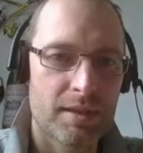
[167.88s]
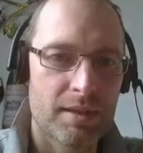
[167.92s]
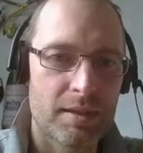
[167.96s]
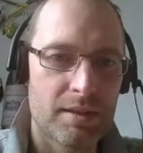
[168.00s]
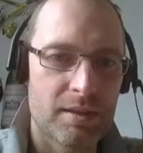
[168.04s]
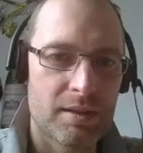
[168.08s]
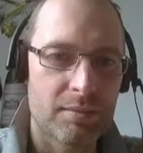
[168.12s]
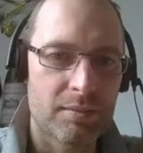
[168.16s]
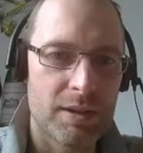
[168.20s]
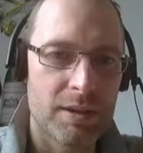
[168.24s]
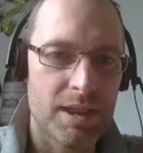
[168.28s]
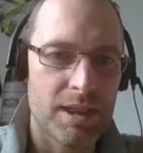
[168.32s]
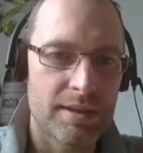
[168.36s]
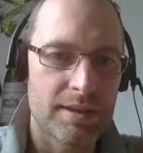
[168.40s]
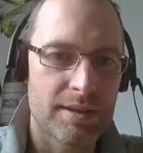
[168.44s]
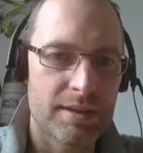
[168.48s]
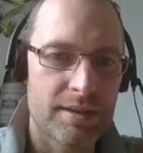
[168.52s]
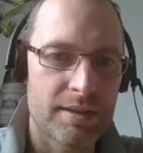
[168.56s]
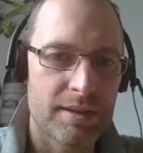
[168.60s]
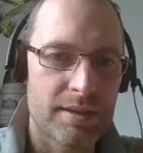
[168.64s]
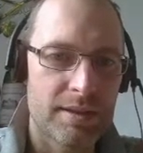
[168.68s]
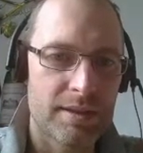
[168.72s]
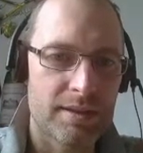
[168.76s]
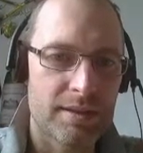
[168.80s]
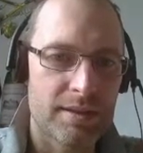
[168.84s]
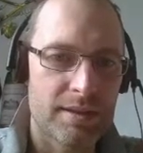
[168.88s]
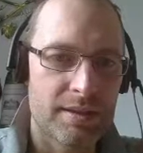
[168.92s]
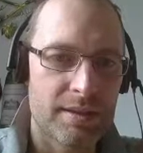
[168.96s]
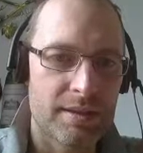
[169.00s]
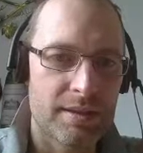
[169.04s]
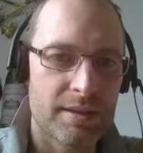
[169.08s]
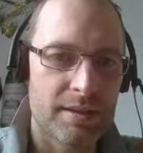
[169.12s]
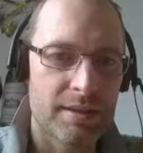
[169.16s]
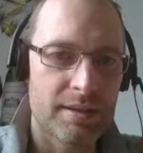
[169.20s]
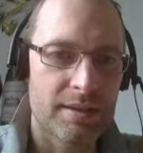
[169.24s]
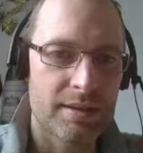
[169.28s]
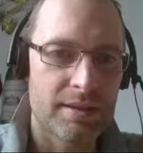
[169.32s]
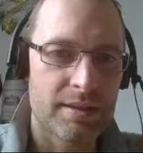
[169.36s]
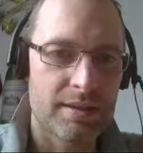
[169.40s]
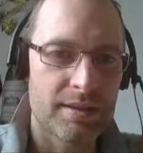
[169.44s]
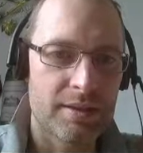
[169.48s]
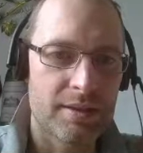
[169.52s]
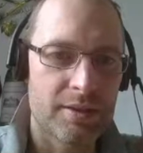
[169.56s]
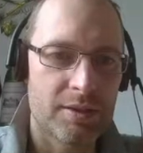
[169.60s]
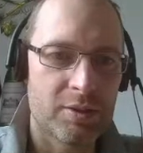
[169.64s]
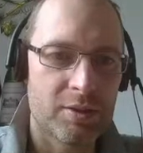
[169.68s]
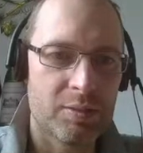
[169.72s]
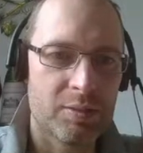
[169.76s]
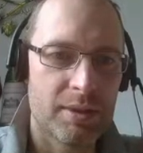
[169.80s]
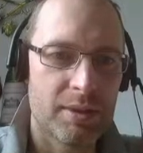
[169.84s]
I'm guessing this
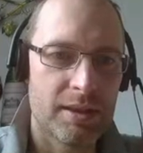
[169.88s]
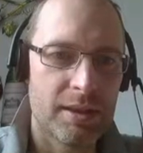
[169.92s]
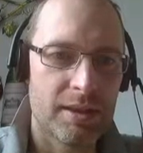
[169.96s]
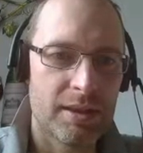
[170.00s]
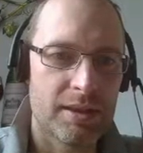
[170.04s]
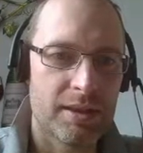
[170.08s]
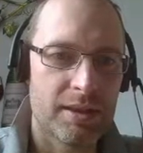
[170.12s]
could be